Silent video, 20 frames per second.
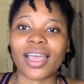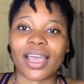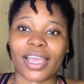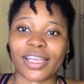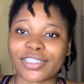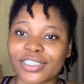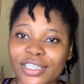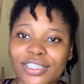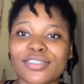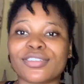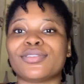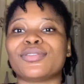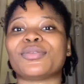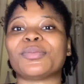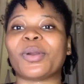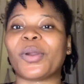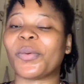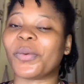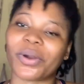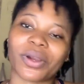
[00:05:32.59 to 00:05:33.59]
I changed into
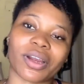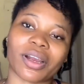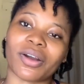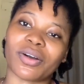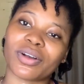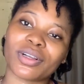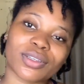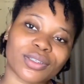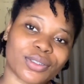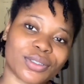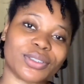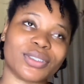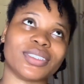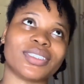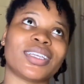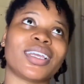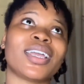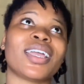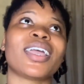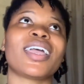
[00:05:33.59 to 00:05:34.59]
my workout
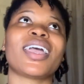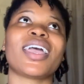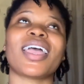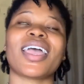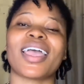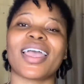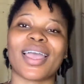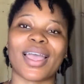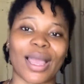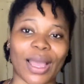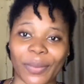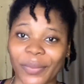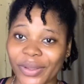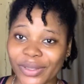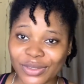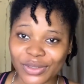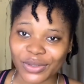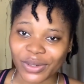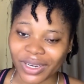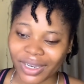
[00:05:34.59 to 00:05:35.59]
clothes. I'm
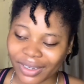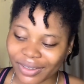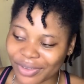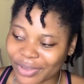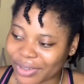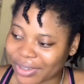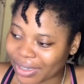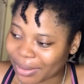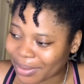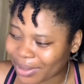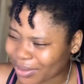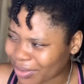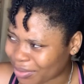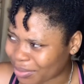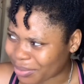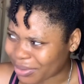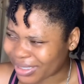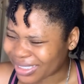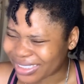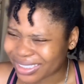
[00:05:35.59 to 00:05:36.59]
going to try, oh, come out
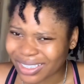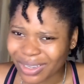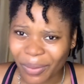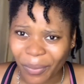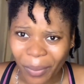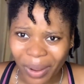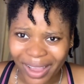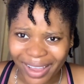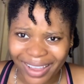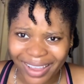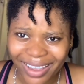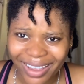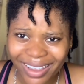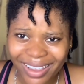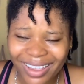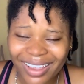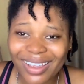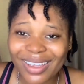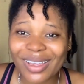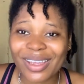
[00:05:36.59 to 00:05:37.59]
of breath. Why?
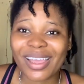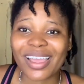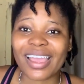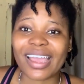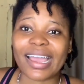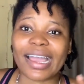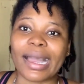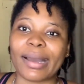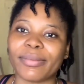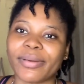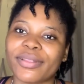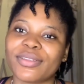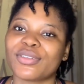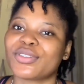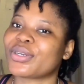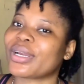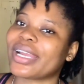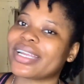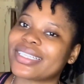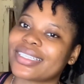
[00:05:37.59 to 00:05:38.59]
I'm going to
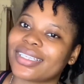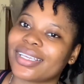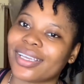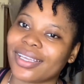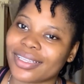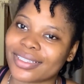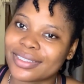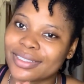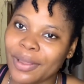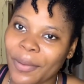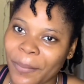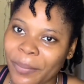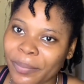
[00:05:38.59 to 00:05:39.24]
try to get